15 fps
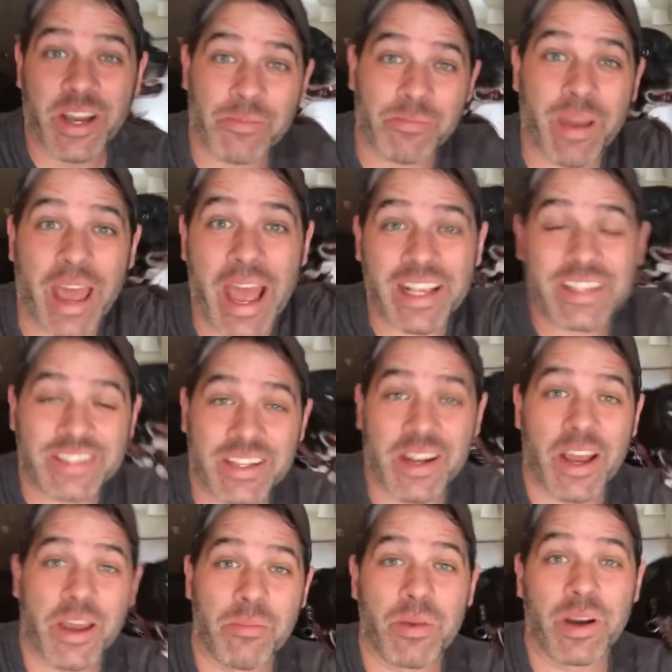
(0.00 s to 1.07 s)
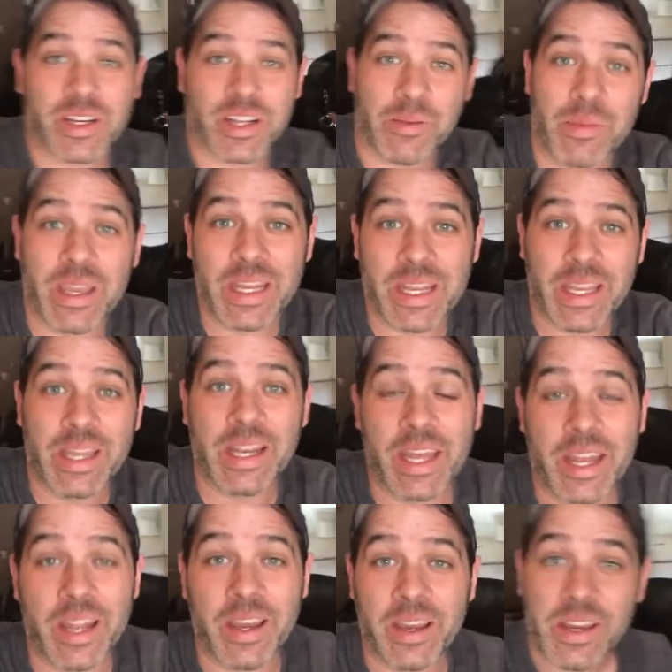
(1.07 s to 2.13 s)
Doug Bass, and I'm a comedian
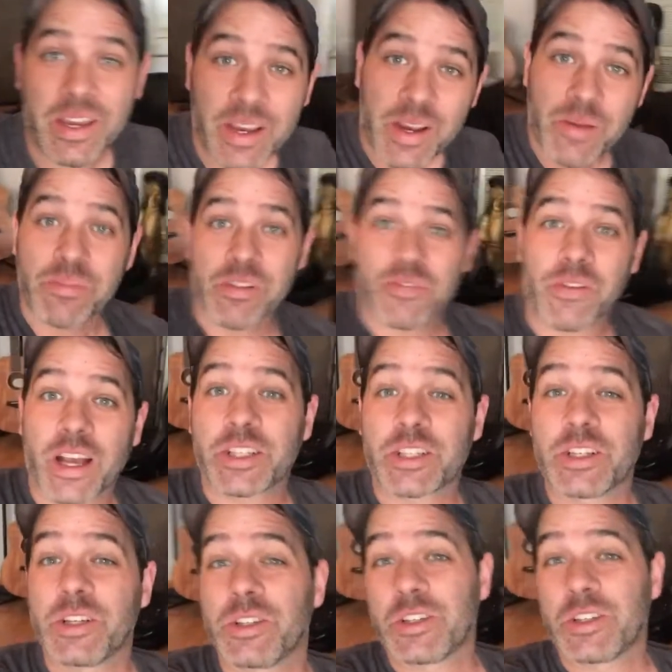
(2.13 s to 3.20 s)
and a professional